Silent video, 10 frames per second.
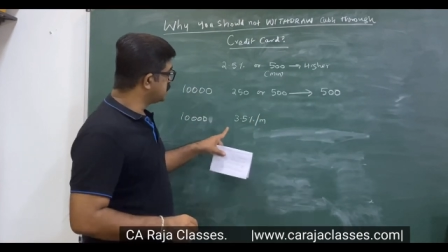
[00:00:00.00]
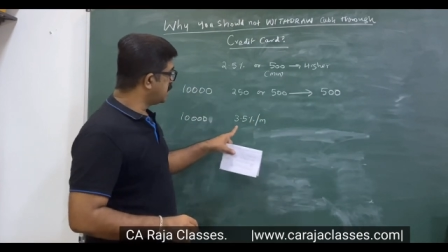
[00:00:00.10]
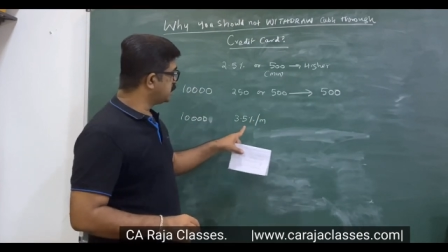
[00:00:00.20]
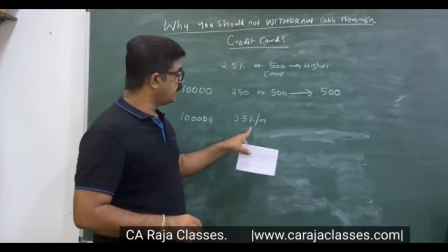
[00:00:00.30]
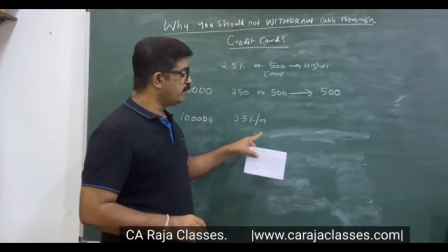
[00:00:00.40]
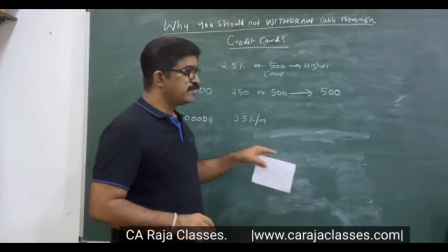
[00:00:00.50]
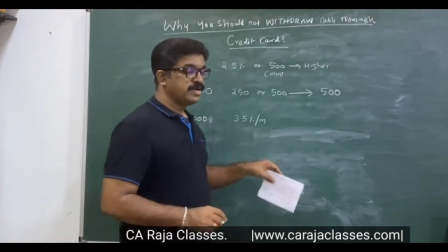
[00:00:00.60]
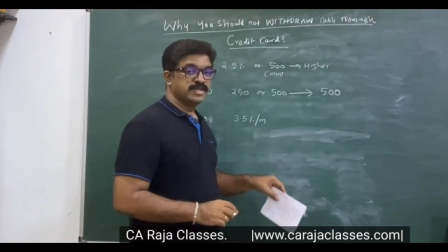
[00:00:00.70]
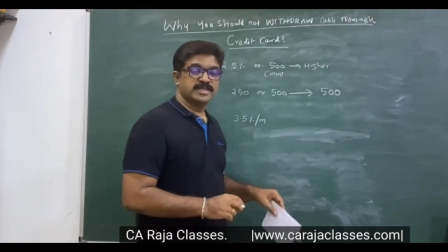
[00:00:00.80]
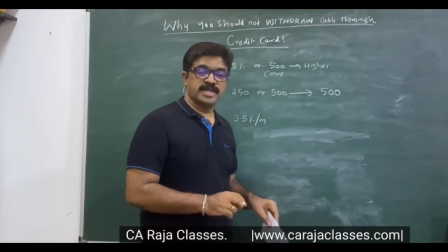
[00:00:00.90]
charge of
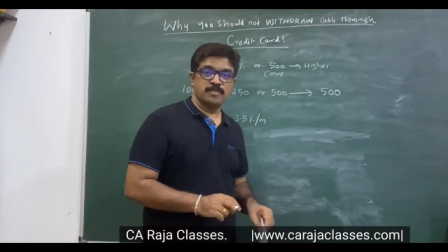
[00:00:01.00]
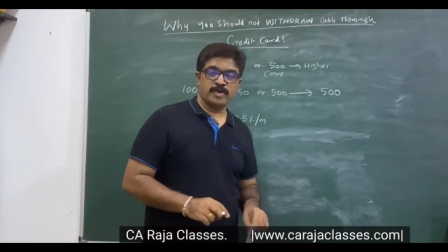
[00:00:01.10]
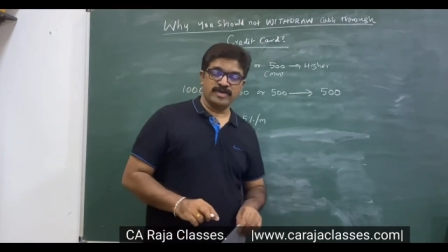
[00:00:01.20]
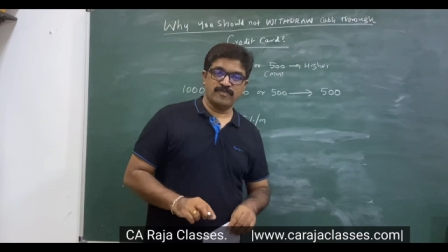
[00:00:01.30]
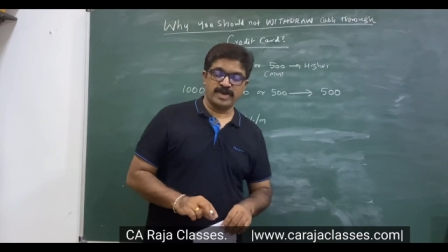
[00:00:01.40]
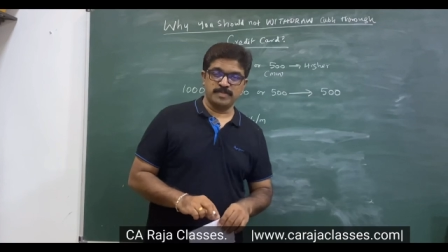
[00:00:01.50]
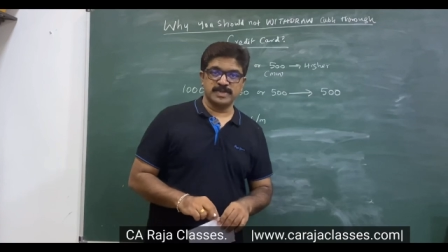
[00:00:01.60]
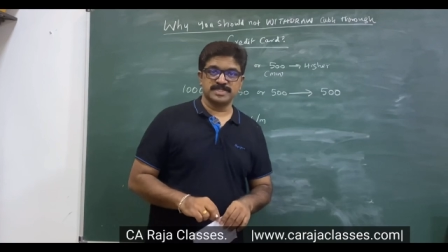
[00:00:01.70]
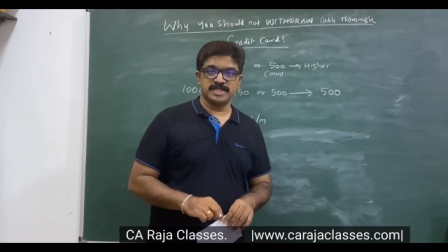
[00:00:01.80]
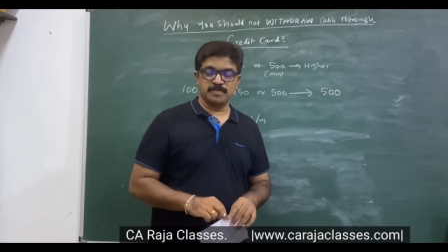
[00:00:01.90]
3.5
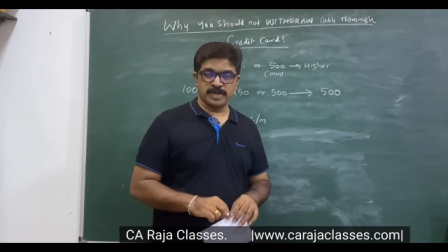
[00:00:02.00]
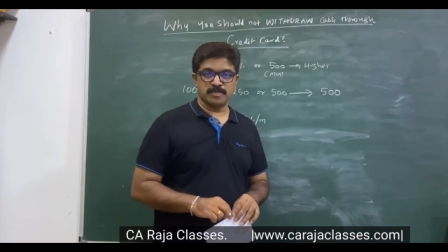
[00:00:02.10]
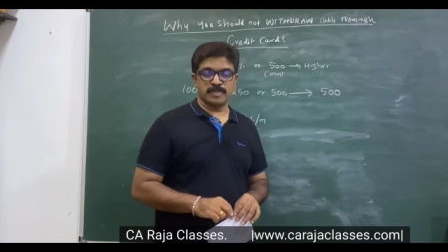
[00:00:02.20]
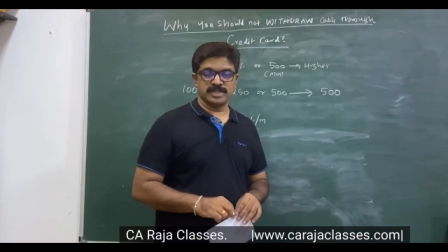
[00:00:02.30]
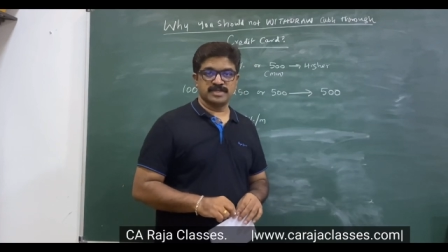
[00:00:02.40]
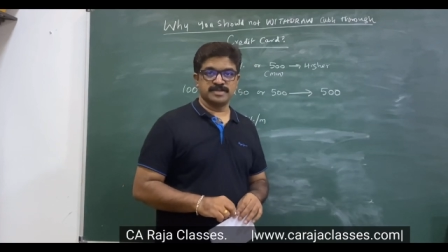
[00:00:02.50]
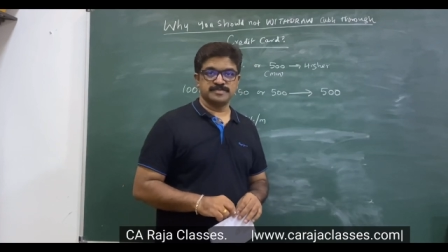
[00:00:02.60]
percent per month.